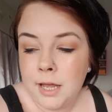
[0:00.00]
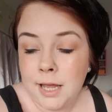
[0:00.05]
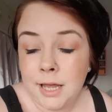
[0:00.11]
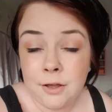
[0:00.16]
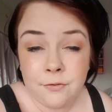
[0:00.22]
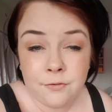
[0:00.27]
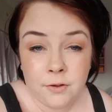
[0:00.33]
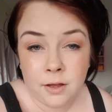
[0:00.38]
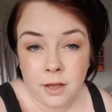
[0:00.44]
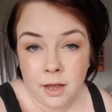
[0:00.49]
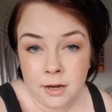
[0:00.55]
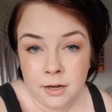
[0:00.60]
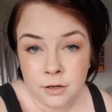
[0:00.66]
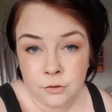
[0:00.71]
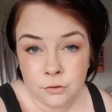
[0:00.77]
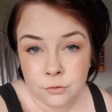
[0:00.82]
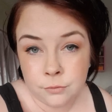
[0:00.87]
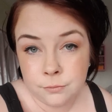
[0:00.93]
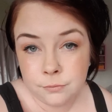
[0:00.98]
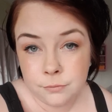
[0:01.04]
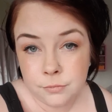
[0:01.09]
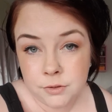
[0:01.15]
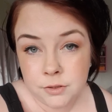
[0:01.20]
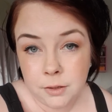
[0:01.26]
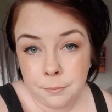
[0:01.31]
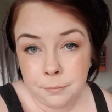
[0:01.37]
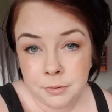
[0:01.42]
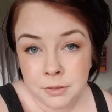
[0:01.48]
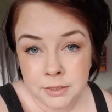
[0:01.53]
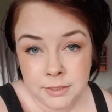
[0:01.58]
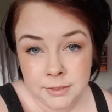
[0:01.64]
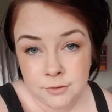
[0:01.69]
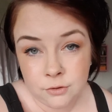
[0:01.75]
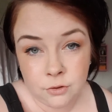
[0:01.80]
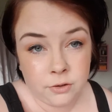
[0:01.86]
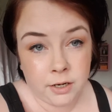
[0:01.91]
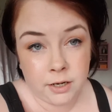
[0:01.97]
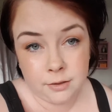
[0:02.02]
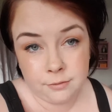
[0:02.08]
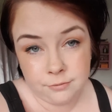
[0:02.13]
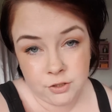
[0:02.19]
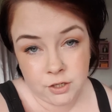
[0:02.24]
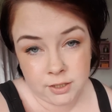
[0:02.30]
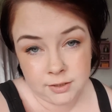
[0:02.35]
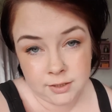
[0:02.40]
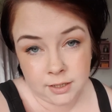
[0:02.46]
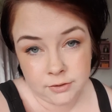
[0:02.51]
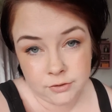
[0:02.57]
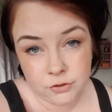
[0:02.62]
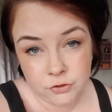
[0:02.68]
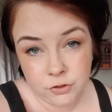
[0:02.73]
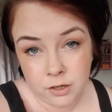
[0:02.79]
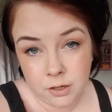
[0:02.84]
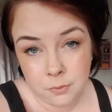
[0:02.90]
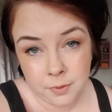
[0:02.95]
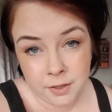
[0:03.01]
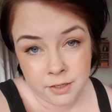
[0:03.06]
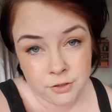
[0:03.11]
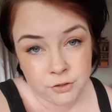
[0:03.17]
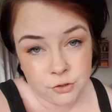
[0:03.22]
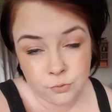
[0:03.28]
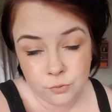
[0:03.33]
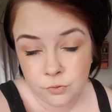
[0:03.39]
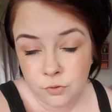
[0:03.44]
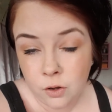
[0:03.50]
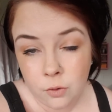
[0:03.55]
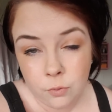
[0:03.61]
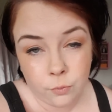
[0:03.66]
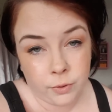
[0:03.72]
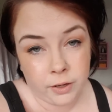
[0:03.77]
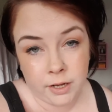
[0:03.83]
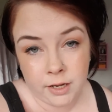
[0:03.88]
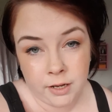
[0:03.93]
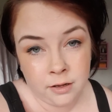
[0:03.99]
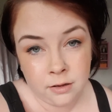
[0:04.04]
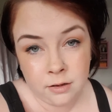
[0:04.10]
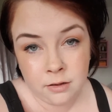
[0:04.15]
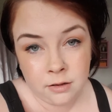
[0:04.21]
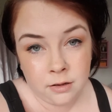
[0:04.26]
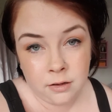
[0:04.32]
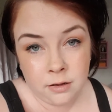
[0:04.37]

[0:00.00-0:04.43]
If you get any lumps, please go and get them checked out straight away. Do not wait.